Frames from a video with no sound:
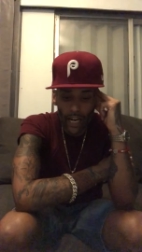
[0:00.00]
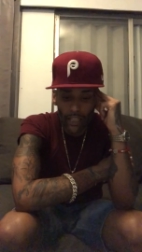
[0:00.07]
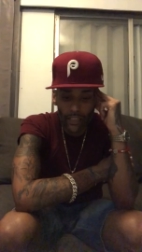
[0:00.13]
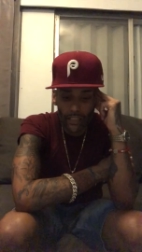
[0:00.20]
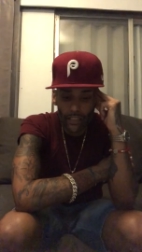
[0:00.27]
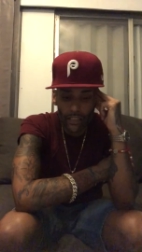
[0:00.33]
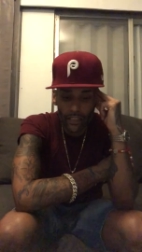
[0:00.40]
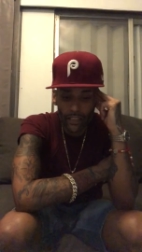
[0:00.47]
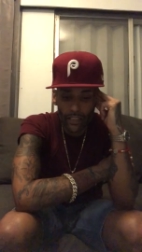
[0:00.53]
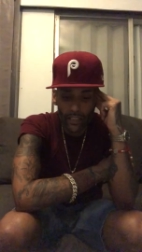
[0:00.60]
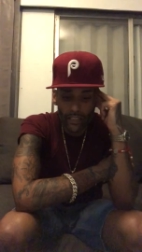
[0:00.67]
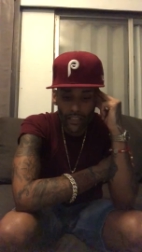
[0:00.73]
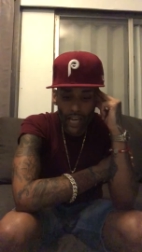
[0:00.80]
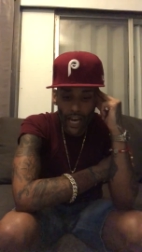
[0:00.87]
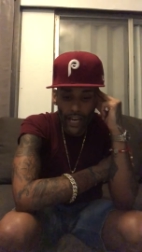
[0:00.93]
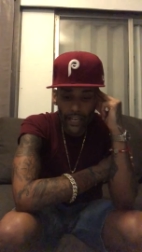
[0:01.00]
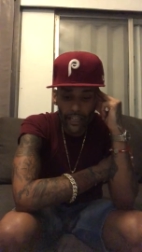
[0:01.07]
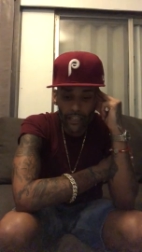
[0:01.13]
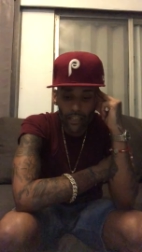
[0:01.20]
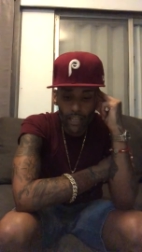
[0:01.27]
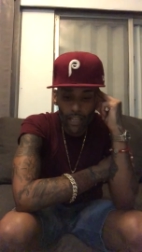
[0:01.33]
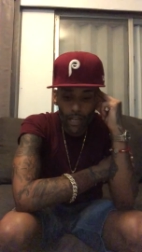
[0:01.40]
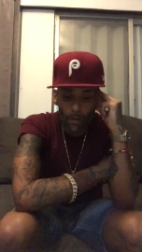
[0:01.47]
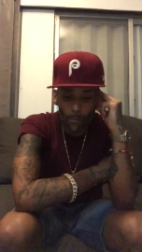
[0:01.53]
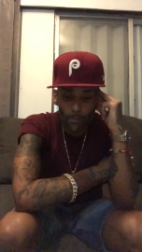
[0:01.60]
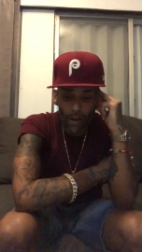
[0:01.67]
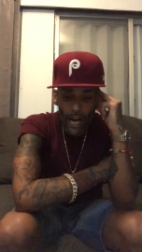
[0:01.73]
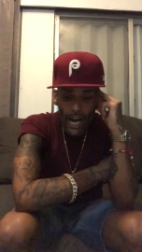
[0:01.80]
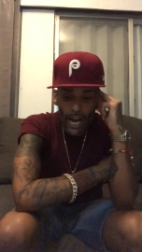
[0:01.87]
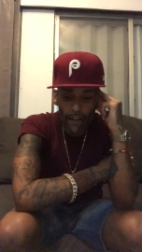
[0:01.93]
on this diet
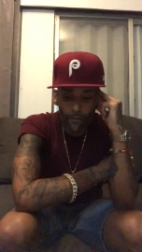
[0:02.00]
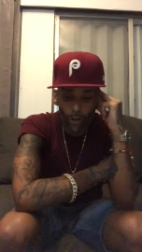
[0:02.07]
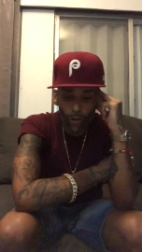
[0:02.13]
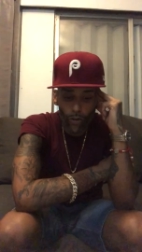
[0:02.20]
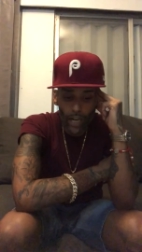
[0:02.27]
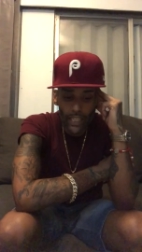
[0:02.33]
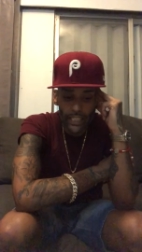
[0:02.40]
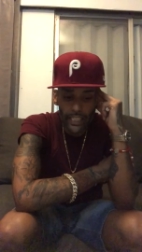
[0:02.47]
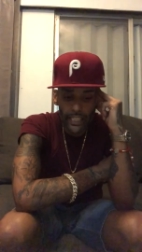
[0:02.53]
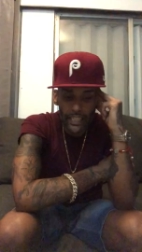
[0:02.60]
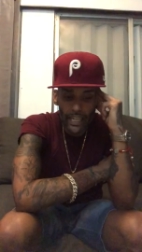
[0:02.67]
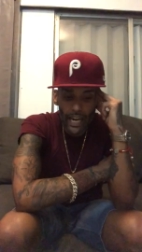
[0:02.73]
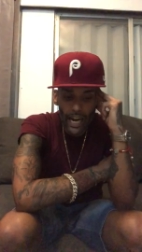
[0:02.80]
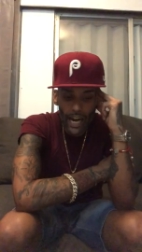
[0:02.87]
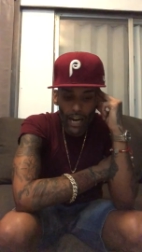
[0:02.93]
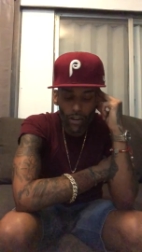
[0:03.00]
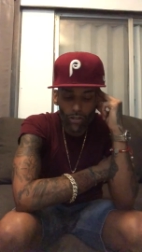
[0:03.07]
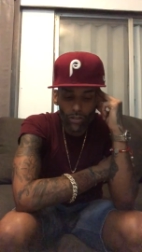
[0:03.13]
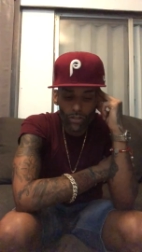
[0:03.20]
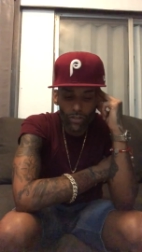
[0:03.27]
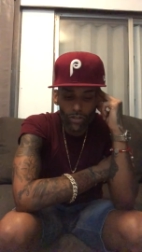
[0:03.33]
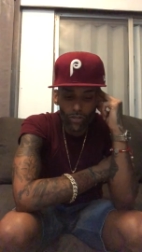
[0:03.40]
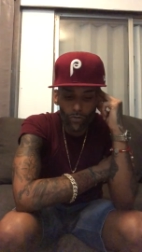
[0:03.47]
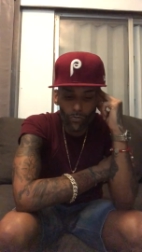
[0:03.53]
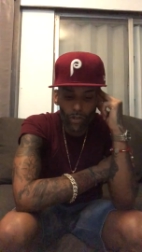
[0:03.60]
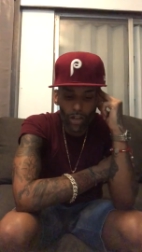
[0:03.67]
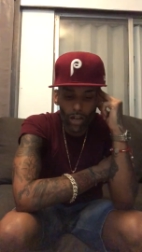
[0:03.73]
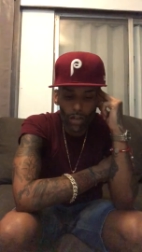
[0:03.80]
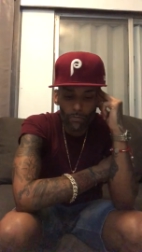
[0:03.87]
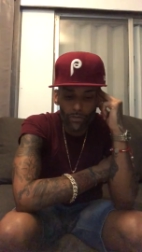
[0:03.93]
but have no idea how,
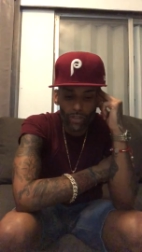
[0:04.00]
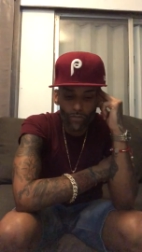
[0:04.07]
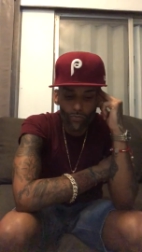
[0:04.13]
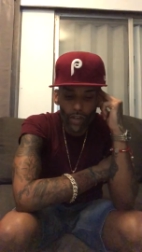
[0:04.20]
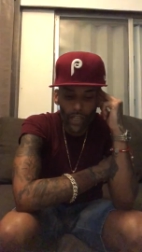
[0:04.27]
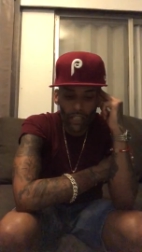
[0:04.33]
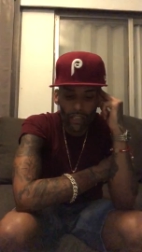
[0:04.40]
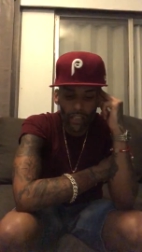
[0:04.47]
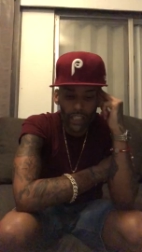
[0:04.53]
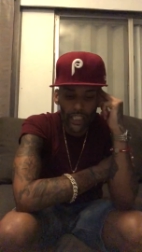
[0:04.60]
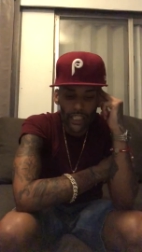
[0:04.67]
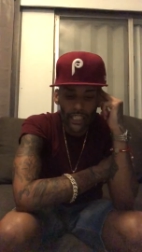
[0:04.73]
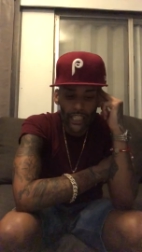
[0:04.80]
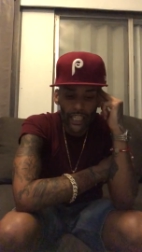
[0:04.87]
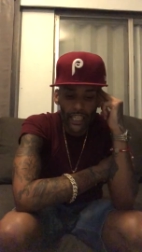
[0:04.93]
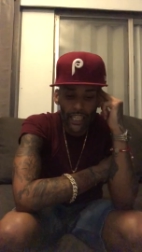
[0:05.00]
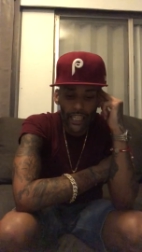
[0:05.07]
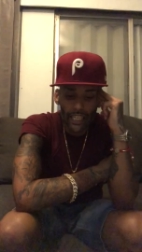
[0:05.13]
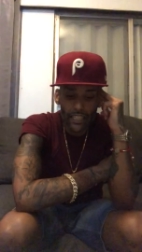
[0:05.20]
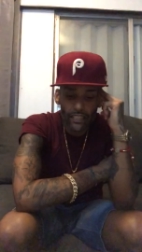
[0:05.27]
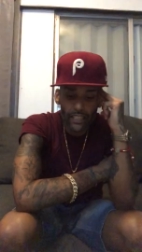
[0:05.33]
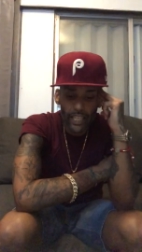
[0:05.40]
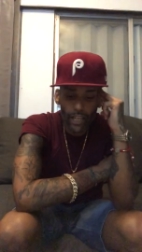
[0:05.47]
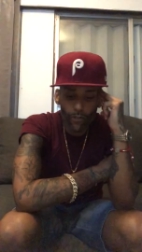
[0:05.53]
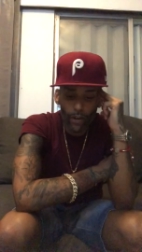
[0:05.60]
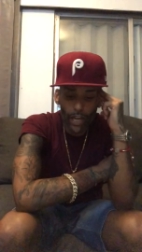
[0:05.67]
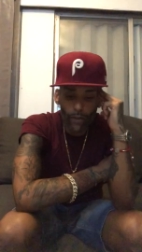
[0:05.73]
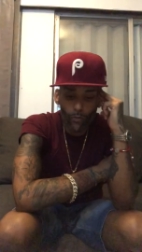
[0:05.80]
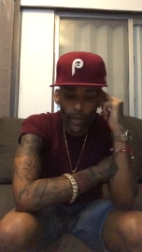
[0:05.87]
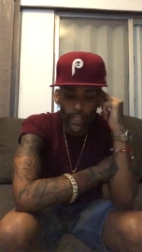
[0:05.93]
consuming hummus regularly is a
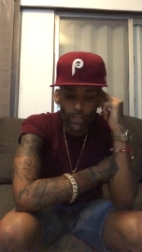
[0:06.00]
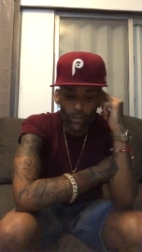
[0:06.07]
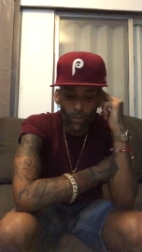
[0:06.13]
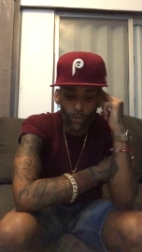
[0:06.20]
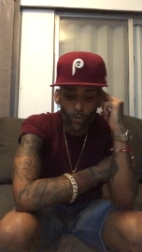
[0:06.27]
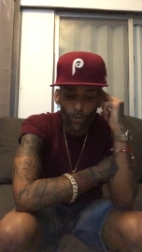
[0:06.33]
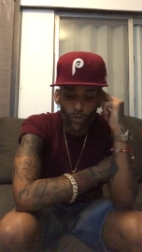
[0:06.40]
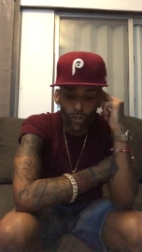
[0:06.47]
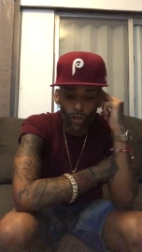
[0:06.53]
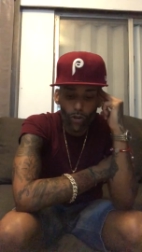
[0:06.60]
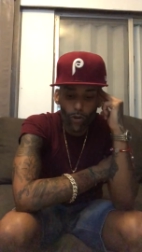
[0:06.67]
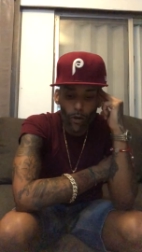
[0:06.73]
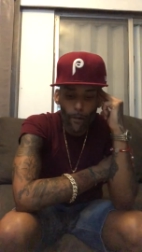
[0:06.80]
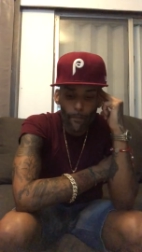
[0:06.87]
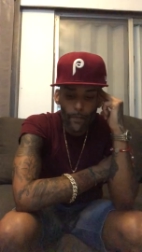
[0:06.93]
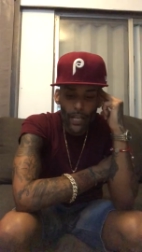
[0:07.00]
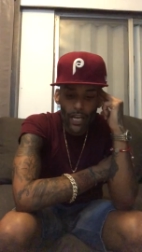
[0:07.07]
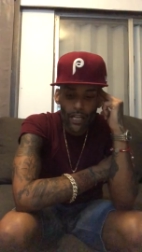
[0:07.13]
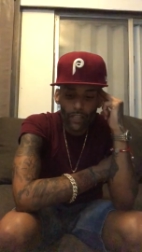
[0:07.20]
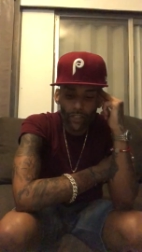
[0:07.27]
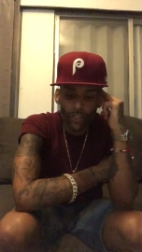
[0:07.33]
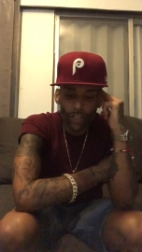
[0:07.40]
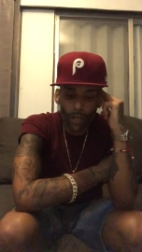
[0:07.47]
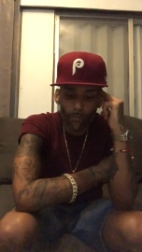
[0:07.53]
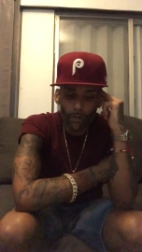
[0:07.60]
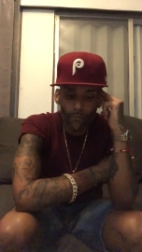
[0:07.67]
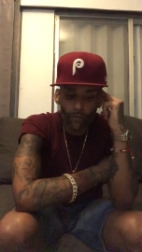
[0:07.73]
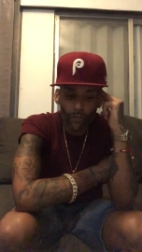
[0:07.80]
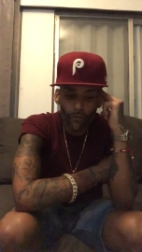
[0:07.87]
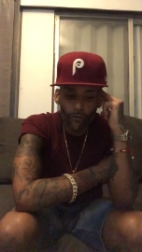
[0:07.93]
great way to do so. Some
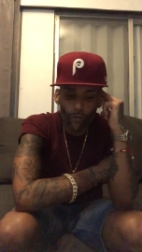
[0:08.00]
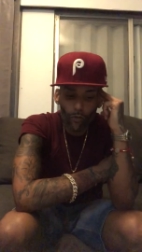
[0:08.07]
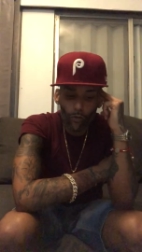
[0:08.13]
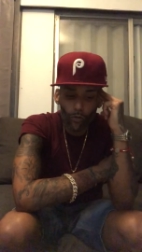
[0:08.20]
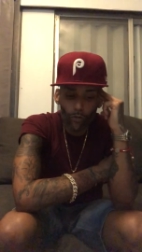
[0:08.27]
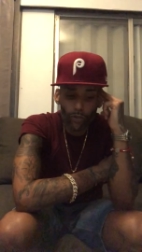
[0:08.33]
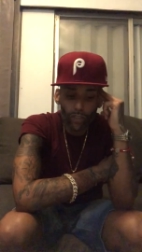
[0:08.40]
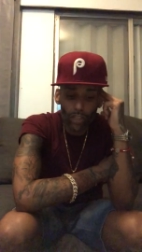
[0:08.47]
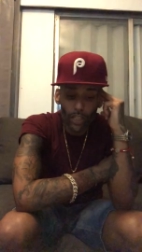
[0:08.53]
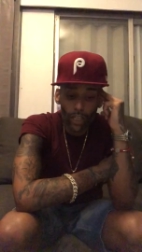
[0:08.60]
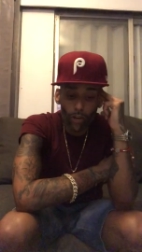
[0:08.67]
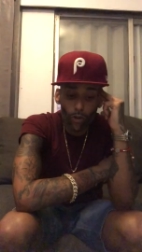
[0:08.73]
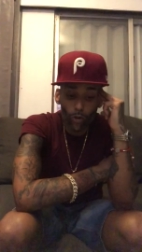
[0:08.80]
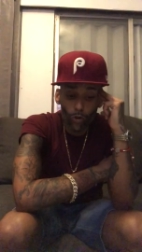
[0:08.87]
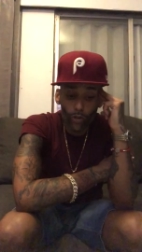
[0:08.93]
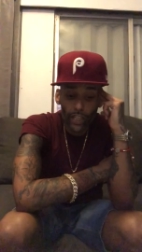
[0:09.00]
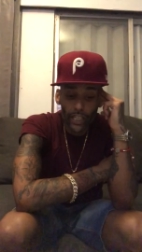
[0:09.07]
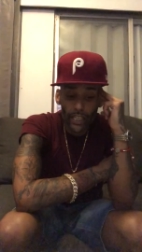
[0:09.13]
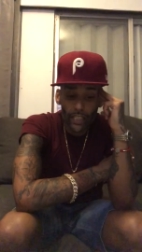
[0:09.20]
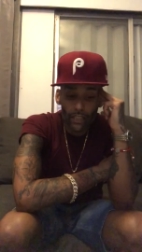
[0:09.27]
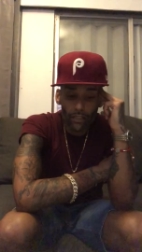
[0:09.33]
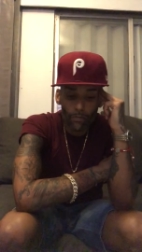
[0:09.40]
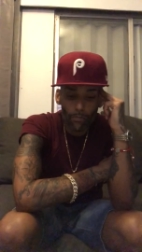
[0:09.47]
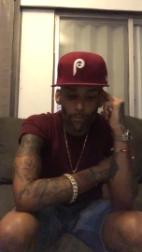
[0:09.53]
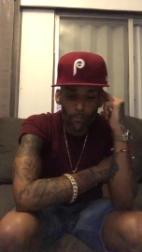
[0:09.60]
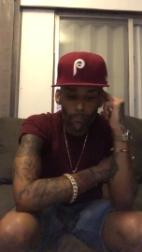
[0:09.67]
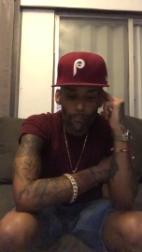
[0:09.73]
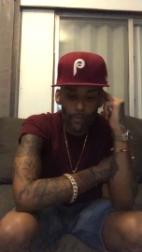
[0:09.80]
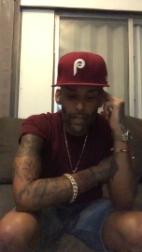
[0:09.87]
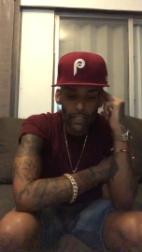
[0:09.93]
of the foods included in the
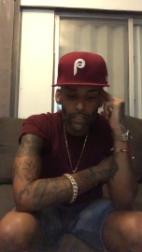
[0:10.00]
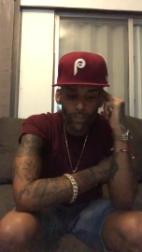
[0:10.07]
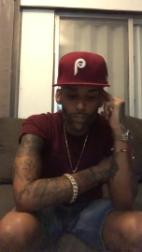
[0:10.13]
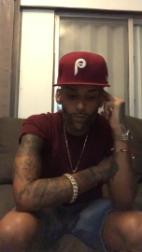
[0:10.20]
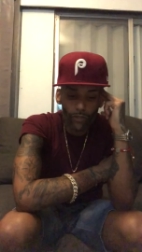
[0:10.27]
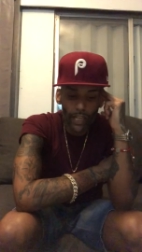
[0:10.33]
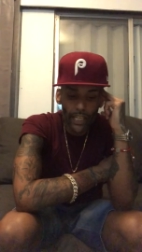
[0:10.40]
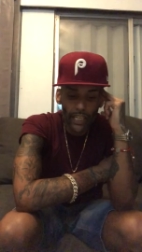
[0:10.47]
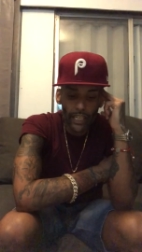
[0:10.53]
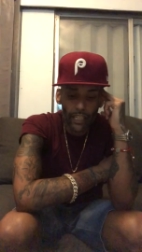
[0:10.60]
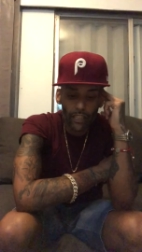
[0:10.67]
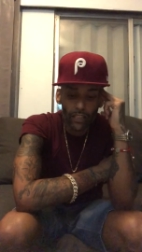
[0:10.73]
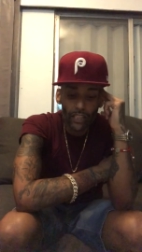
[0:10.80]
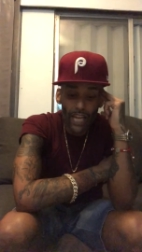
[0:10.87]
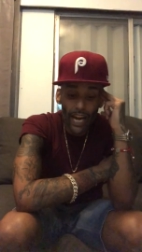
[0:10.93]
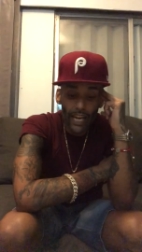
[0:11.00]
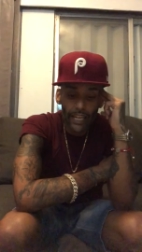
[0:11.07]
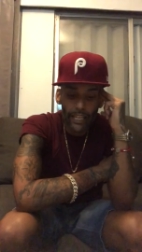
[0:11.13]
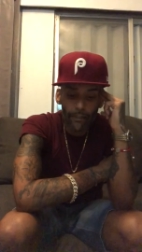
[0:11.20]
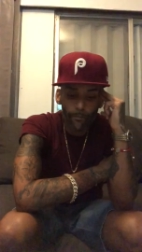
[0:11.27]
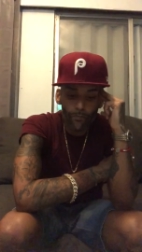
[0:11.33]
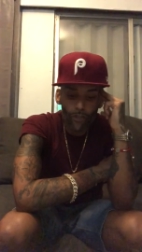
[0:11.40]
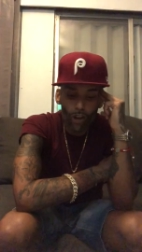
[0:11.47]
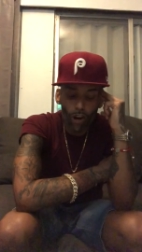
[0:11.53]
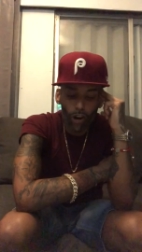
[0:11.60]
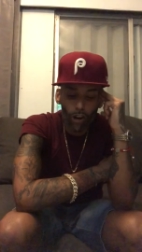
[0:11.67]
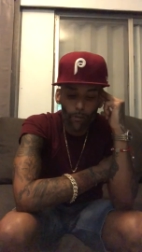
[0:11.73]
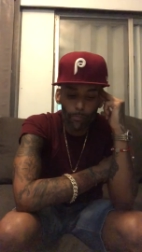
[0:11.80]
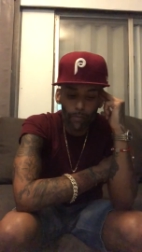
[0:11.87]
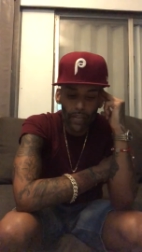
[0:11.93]
Mediterranean diet
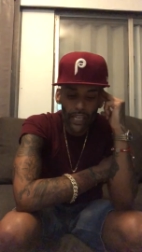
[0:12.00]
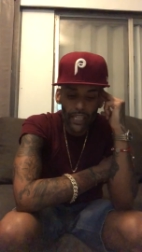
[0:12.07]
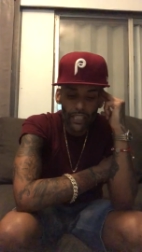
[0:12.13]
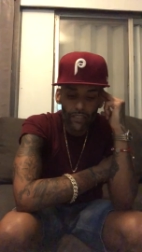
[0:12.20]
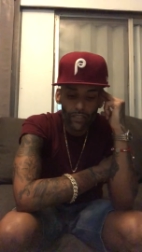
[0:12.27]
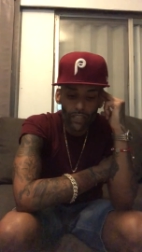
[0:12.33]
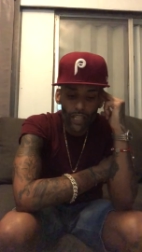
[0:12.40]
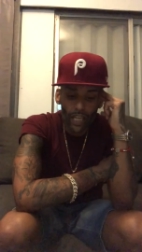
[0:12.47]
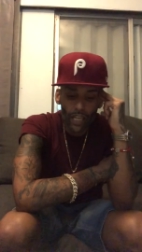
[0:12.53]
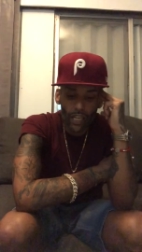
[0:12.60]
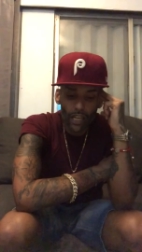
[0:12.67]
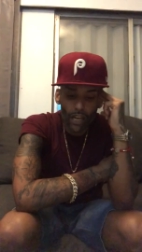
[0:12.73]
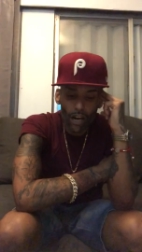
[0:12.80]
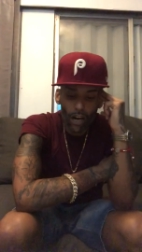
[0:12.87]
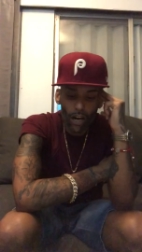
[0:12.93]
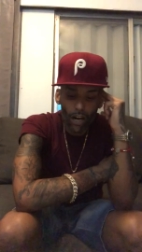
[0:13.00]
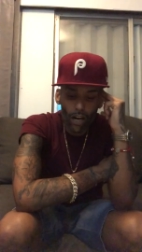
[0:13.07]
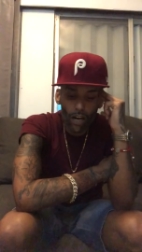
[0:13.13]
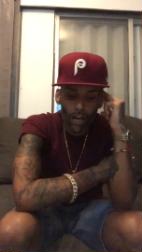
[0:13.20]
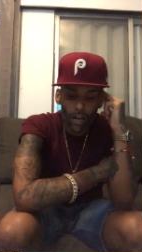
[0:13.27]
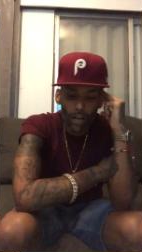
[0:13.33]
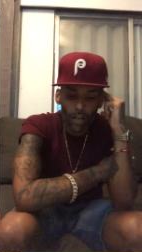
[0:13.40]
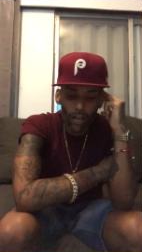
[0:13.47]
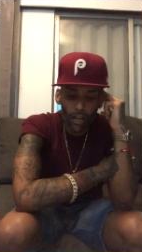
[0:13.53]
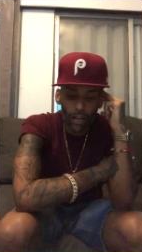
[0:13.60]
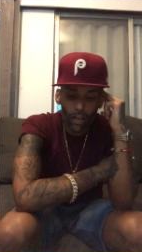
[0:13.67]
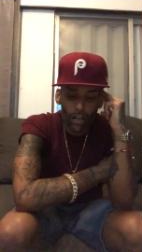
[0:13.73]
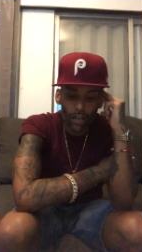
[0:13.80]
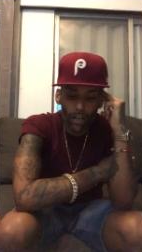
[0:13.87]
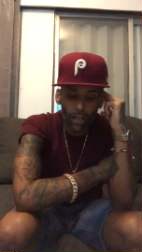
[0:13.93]
are beans, uh,
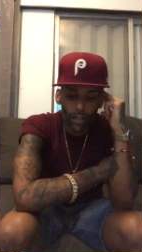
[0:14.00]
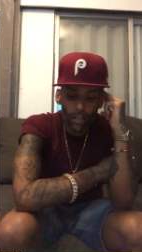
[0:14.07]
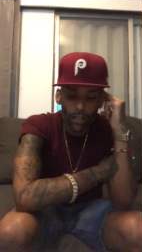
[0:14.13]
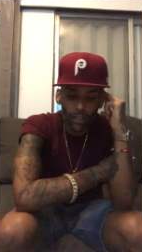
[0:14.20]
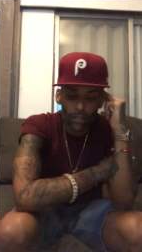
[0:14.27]
uh,